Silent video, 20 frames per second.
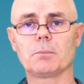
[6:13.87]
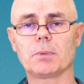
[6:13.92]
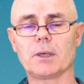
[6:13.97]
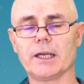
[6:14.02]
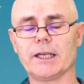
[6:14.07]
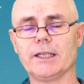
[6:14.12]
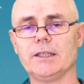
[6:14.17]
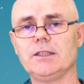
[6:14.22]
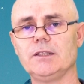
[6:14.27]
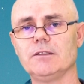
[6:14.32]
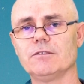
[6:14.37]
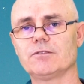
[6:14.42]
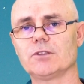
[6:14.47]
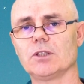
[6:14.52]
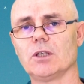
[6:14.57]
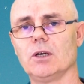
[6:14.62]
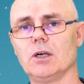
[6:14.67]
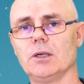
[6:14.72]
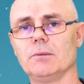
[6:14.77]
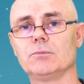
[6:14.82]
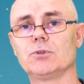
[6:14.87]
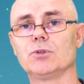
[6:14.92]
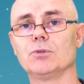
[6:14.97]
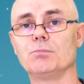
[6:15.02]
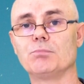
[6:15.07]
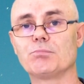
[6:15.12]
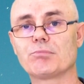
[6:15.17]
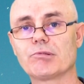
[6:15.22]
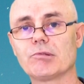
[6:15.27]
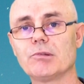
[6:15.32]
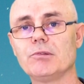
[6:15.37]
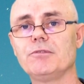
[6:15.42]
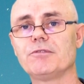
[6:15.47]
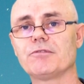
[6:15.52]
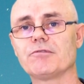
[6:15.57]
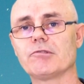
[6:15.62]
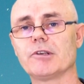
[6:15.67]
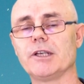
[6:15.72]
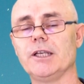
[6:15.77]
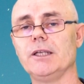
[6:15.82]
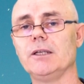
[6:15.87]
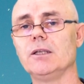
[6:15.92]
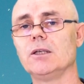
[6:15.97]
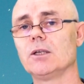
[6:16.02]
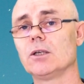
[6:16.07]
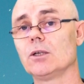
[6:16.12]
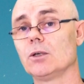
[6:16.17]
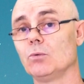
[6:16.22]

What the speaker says: plenty of time to proofread